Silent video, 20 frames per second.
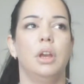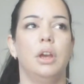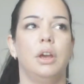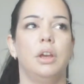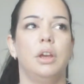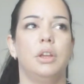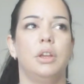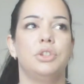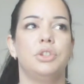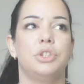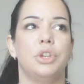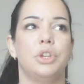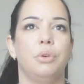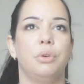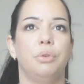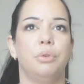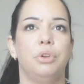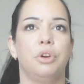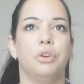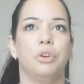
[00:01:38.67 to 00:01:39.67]

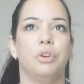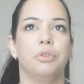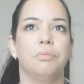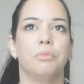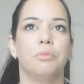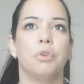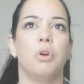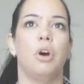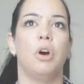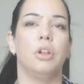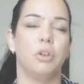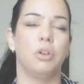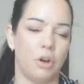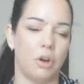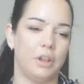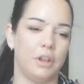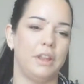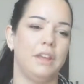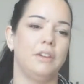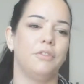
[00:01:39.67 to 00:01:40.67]
So your
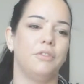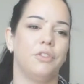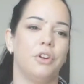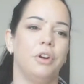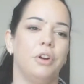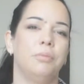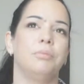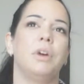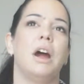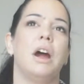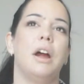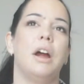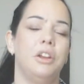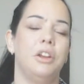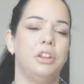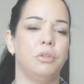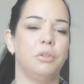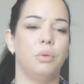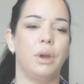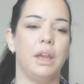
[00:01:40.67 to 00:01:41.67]
colleague from Hire
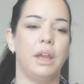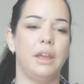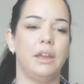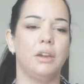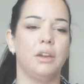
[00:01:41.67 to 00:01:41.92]
UA